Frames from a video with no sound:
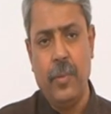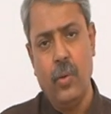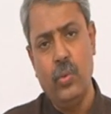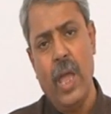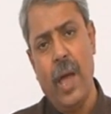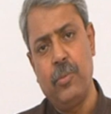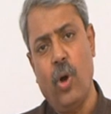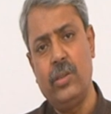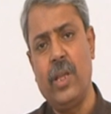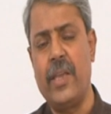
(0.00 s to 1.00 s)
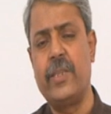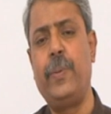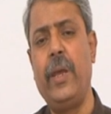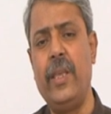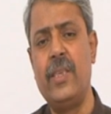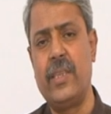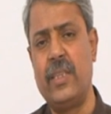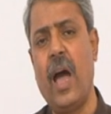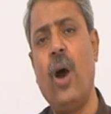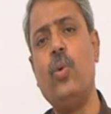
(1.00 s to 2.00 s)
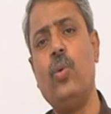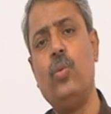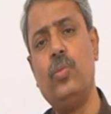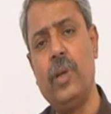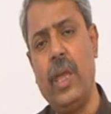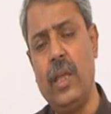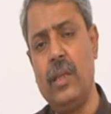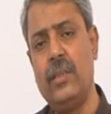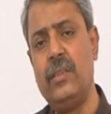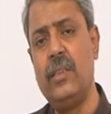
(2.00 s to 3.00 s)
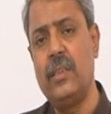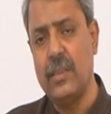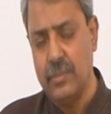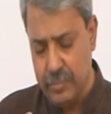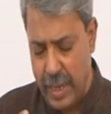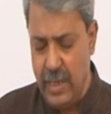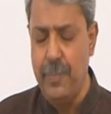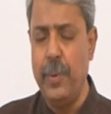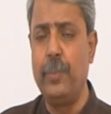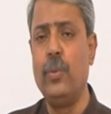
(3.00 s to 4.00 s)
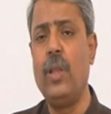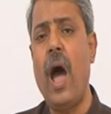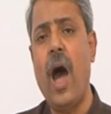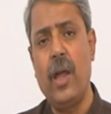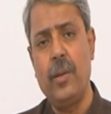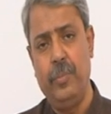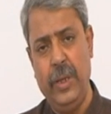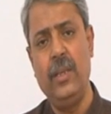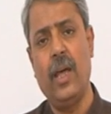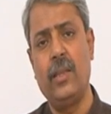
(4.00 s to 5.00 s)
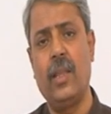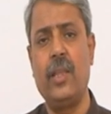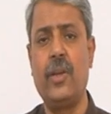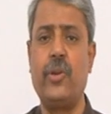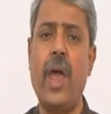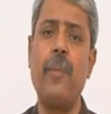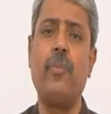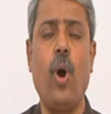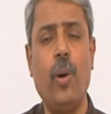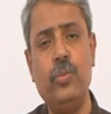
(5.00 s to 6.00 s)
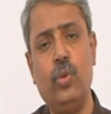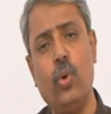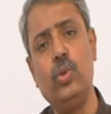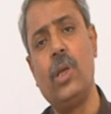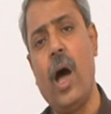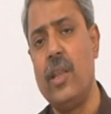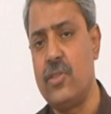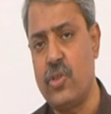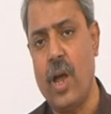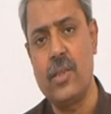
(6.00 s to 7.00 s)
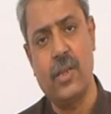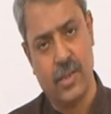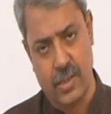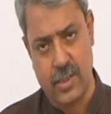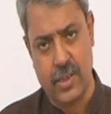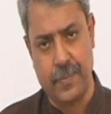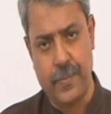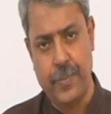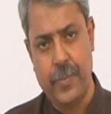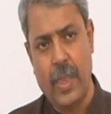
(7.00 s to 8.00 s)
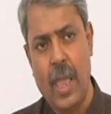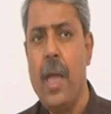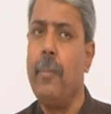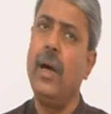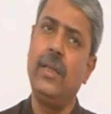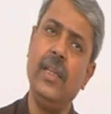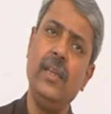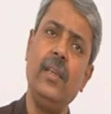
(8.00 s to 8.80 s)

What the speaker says: we have got the experience that how many people are being under the trap of those unstructured systems. But in